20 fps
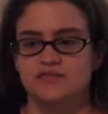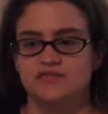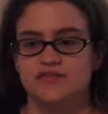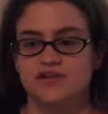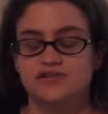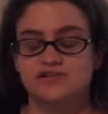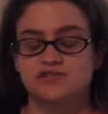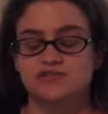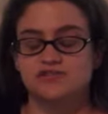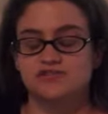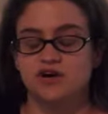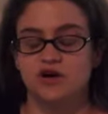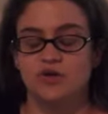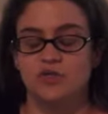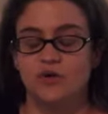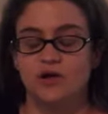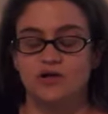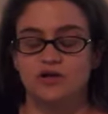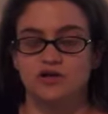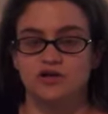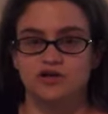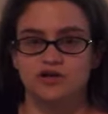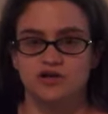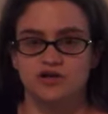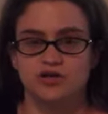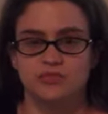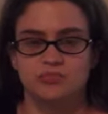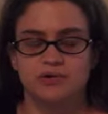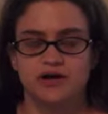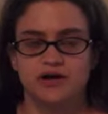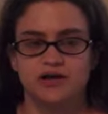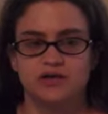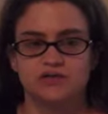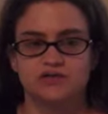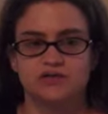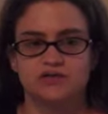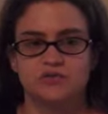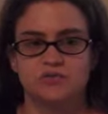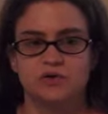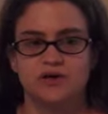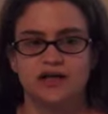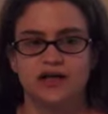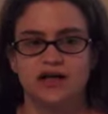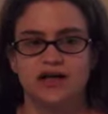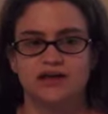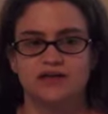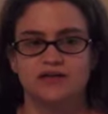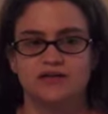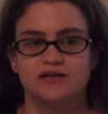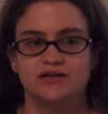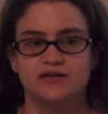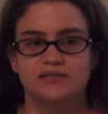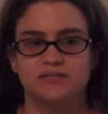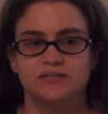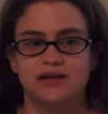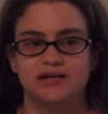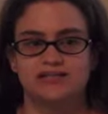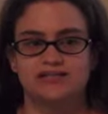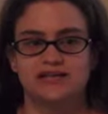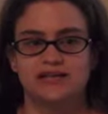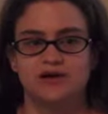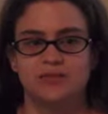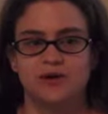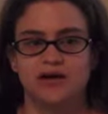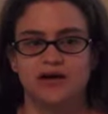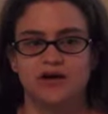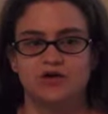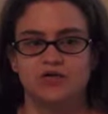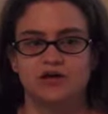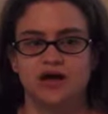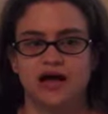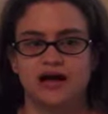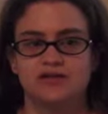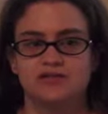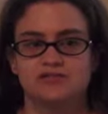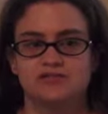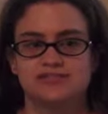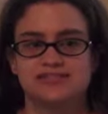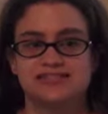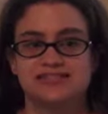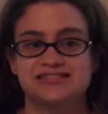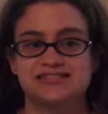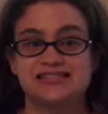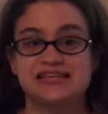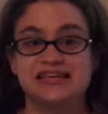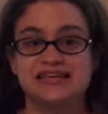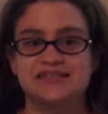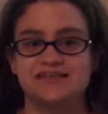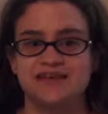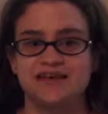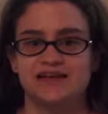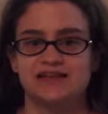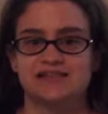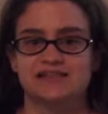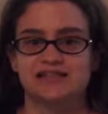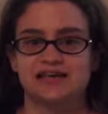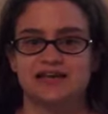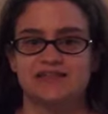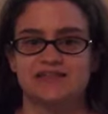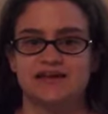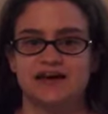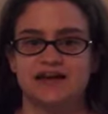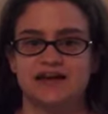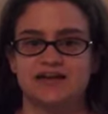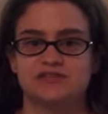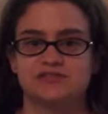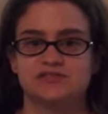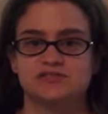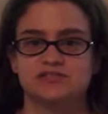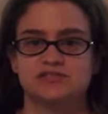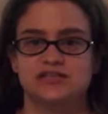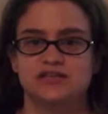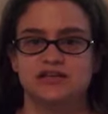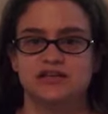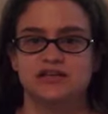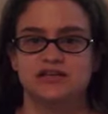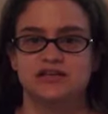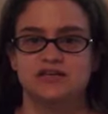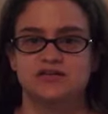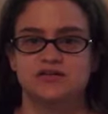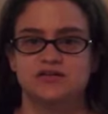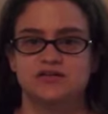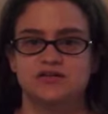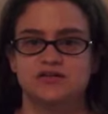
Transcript: that's all well and good, but when I meditate on my own, I don't see things like that. I don't see